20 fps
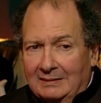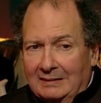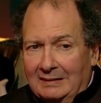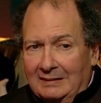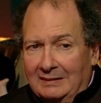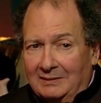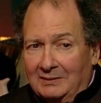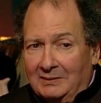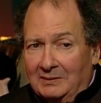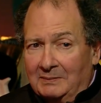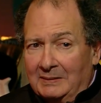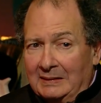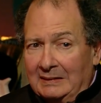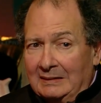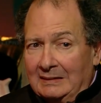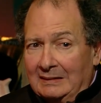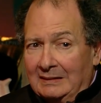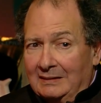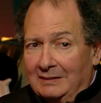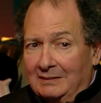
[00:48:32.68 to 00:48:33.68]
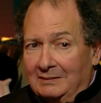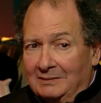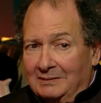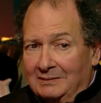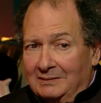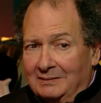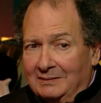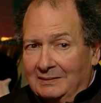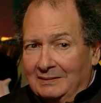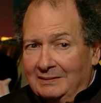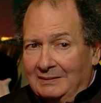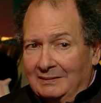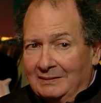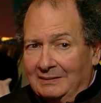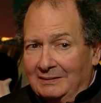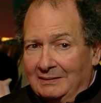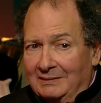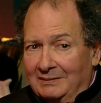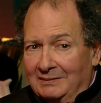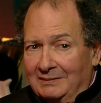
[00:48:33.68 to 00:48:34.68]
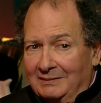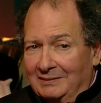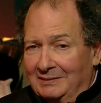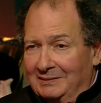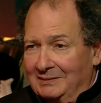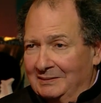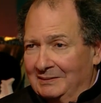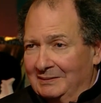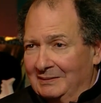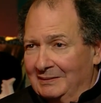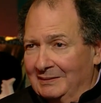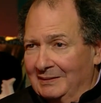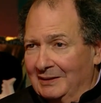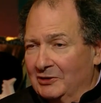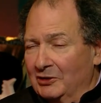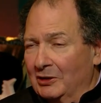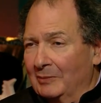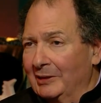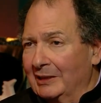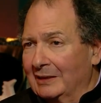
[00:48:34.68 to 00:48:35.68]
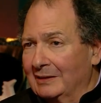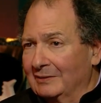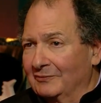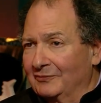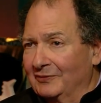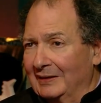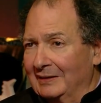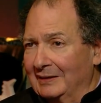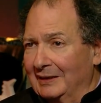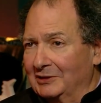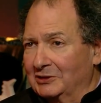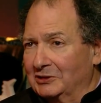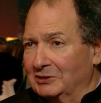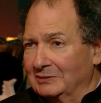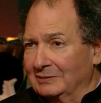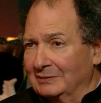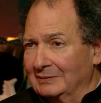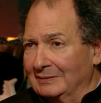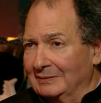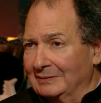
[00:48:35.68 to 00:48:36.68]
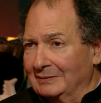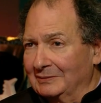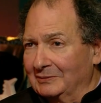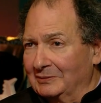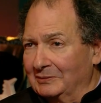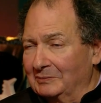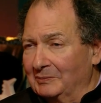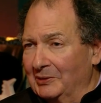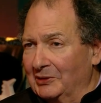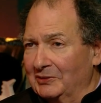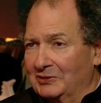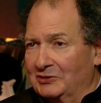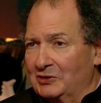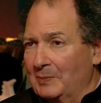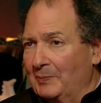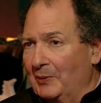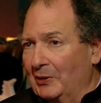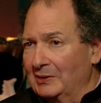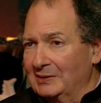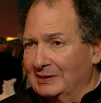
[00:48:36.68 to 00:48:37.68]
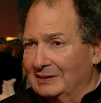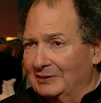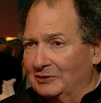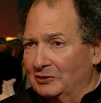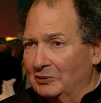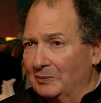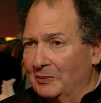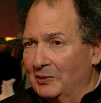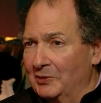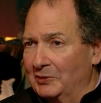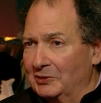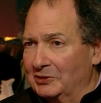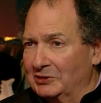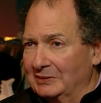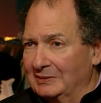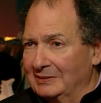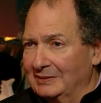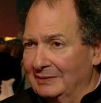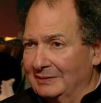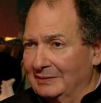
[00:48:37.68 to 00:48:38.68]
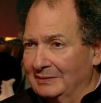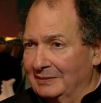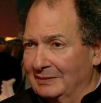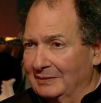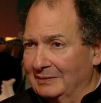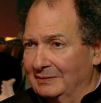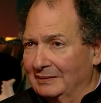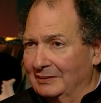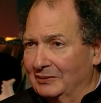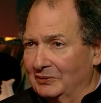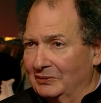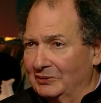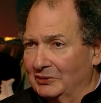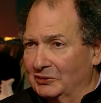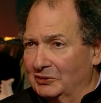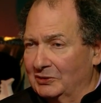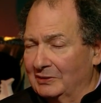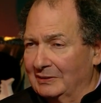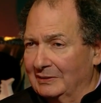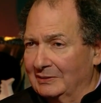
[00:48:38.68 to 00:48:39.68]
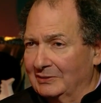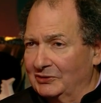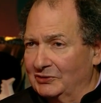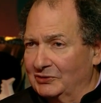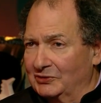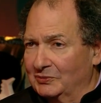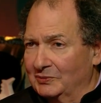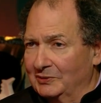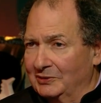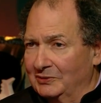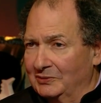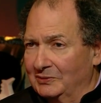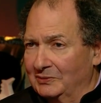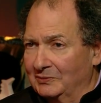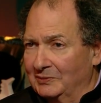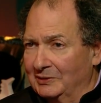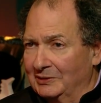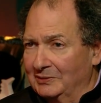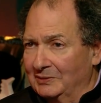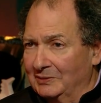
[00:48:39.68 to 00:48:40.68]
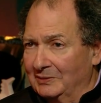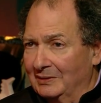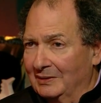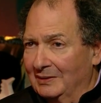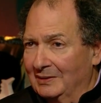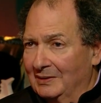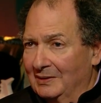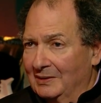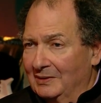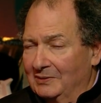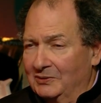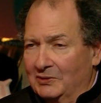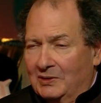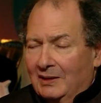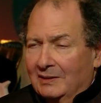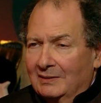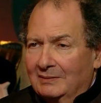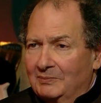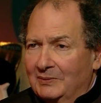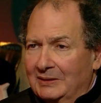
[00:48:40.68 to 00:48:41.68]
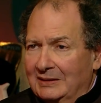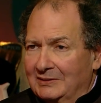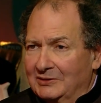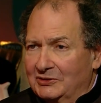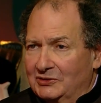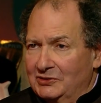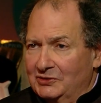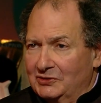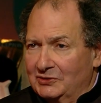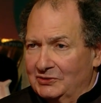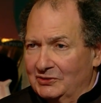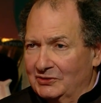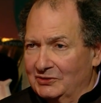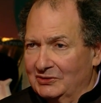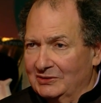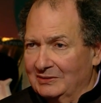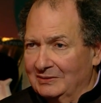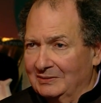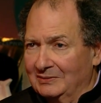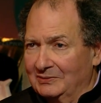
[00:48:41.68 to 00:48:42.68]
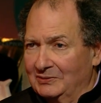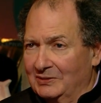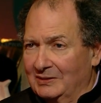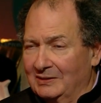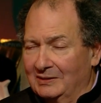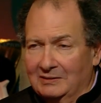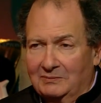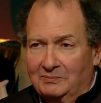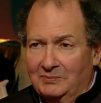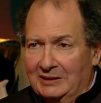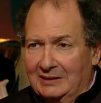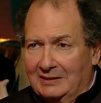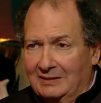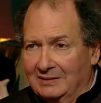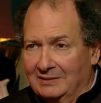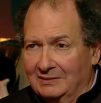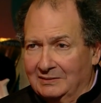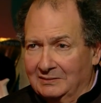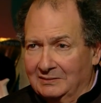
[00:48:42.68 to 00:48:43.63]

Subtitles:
uh, an economic and financial or a monetary policy to emerge in a condition like this you can't make decisions. You can't make.